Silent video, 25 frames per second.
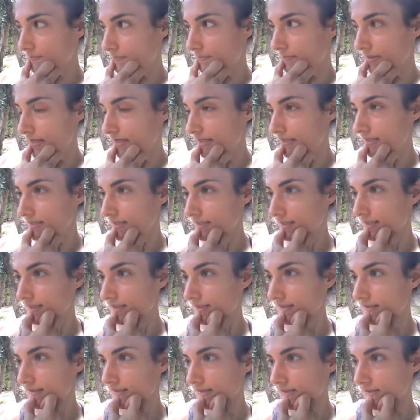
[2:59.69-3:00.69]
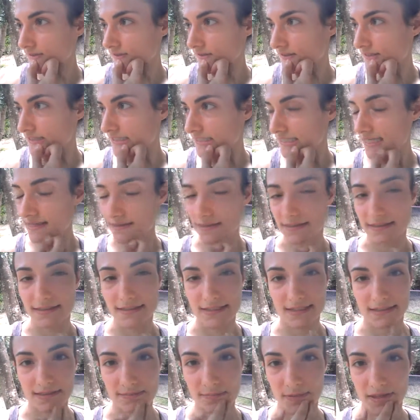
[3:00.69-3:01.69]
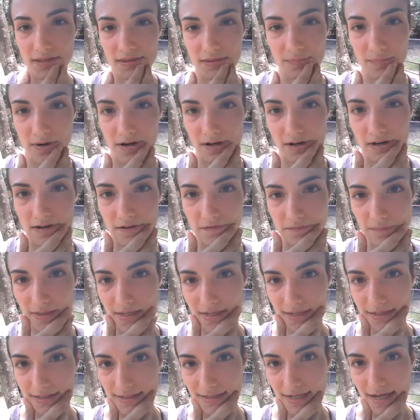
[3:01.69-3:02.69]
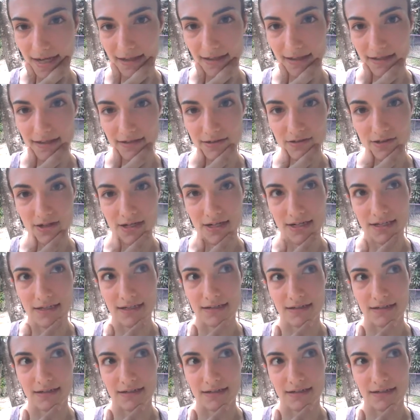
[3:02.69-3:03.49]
But so this is like the 6-month mark of being in Thailand training